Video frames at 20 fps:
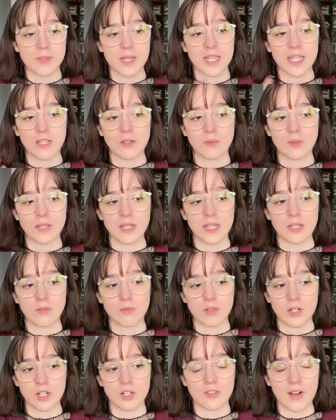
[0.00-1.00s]
And he really
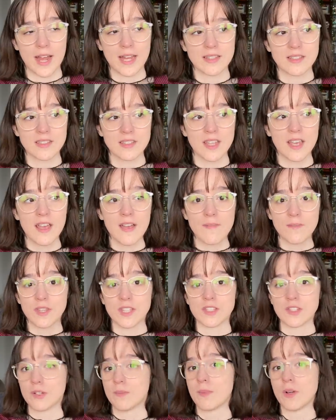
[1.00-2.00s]
regrets
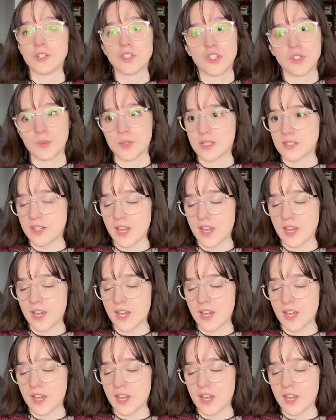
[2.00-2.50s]
this tumultuous